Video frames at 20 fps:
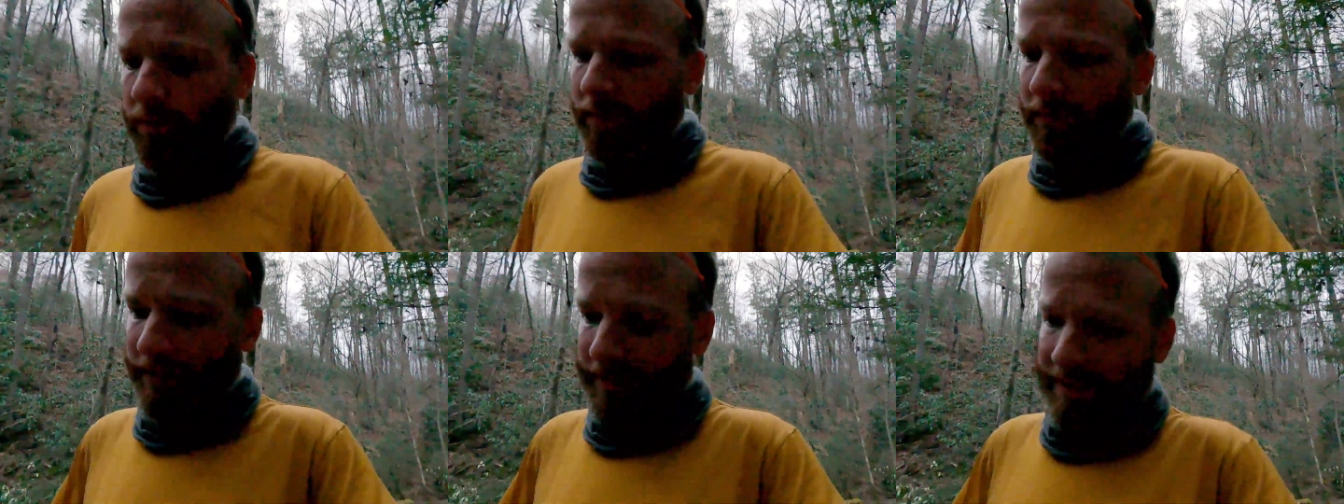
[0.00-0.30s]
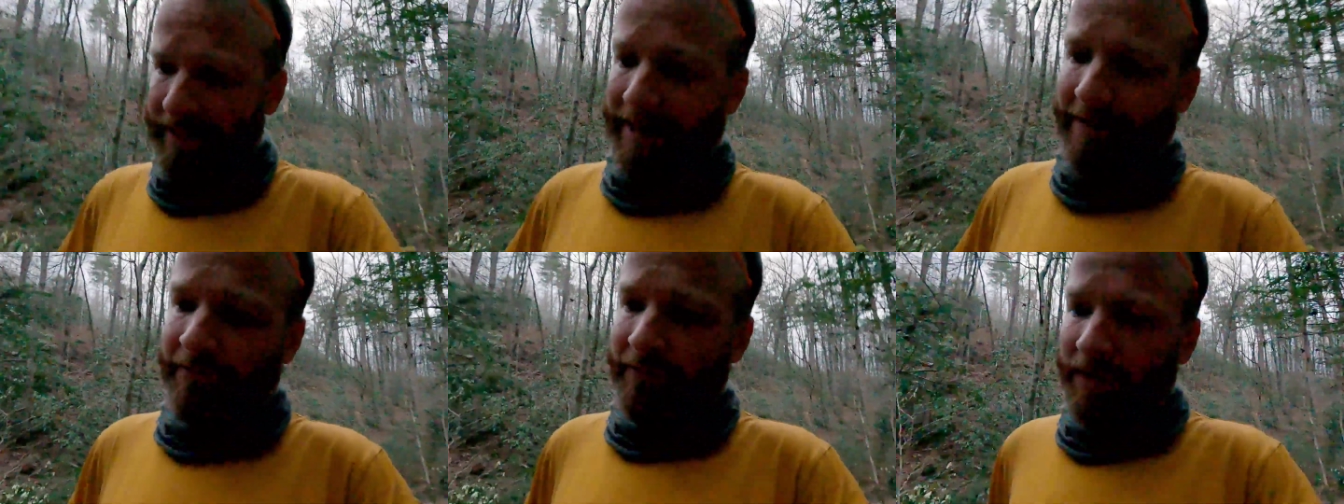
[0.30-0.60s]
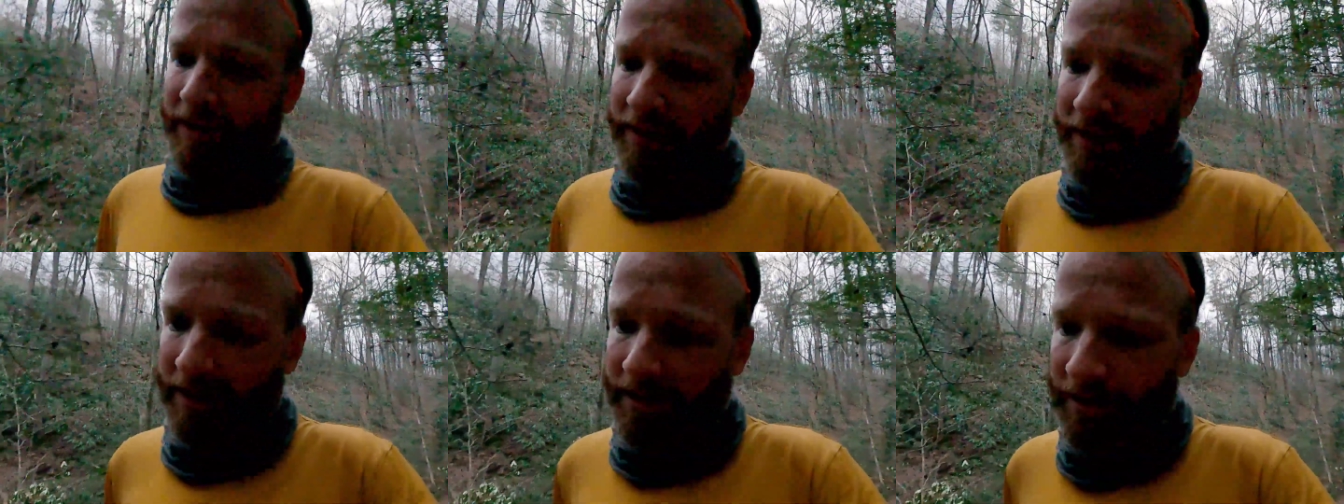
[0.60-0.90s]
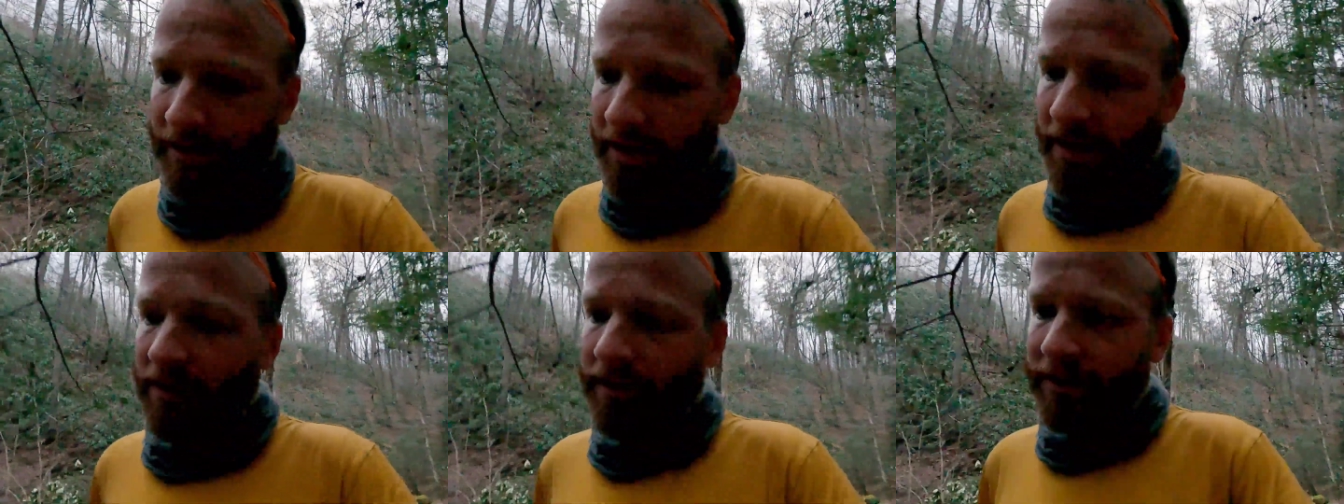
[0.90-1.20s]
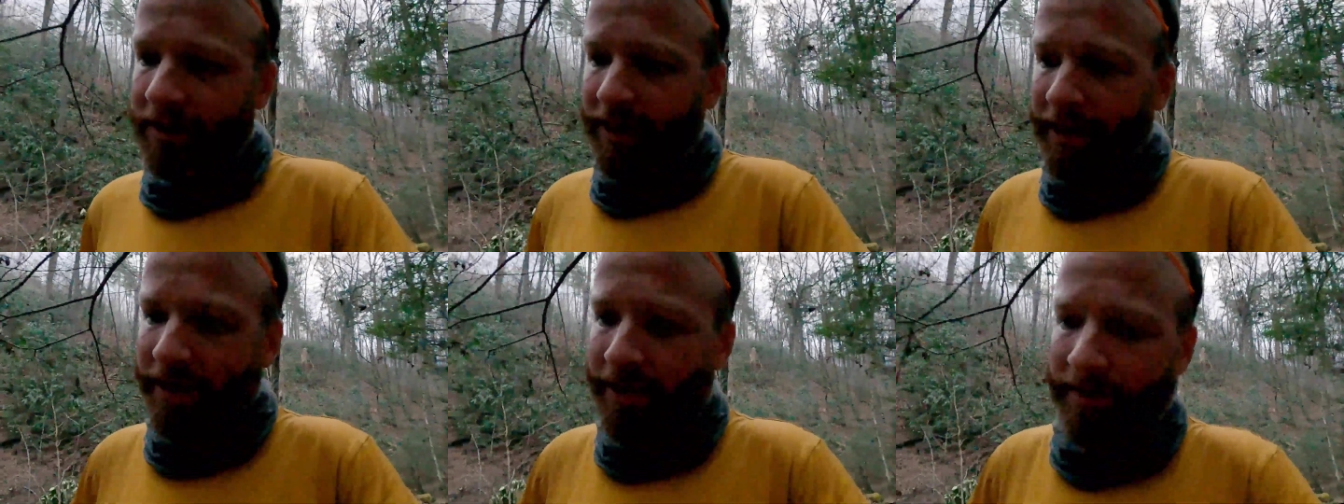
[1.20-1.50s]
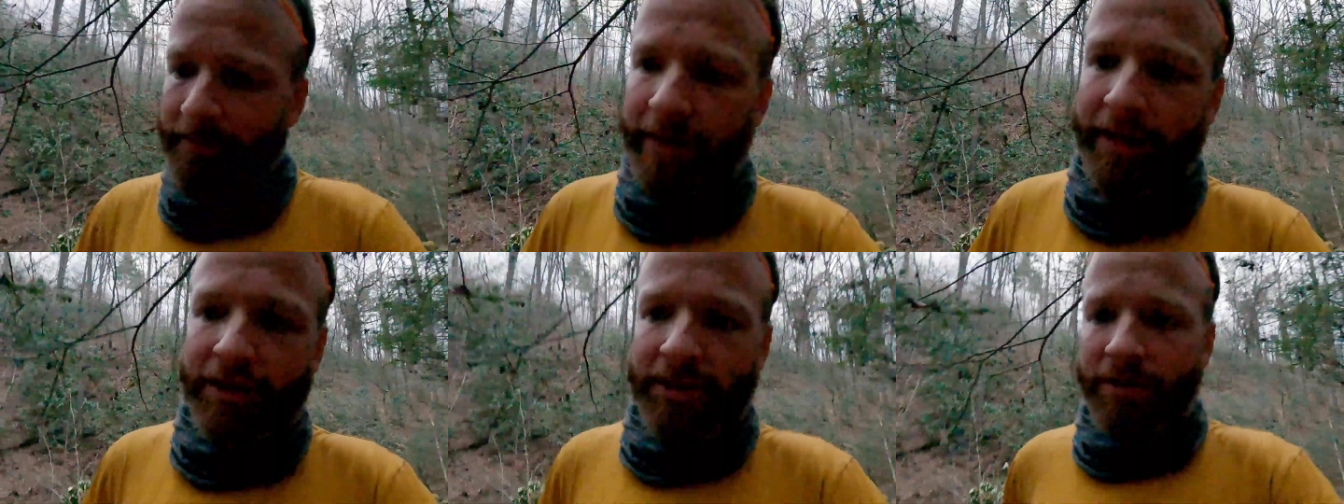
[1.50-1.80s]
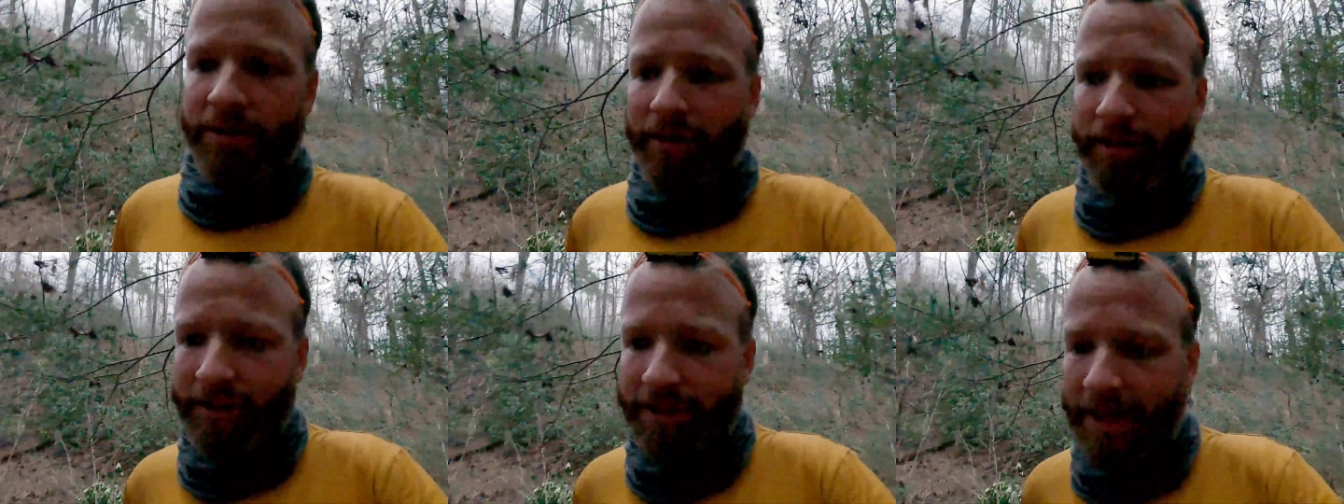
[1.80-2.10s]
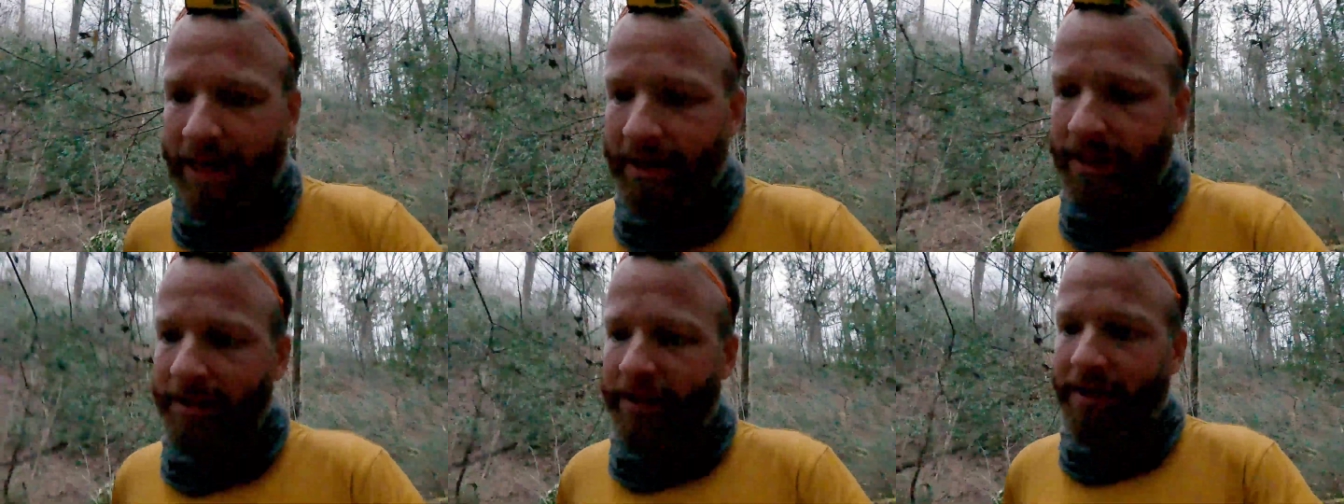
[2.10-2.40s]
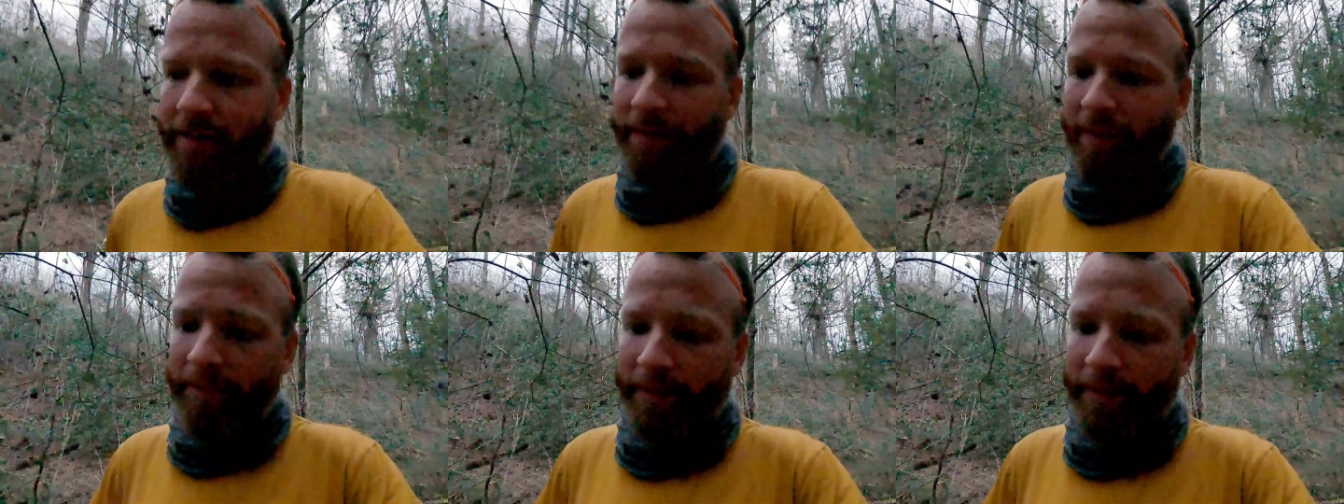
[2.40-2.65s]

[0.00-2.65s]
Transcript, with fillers: it was definitely a long day. I'm not sure exactly.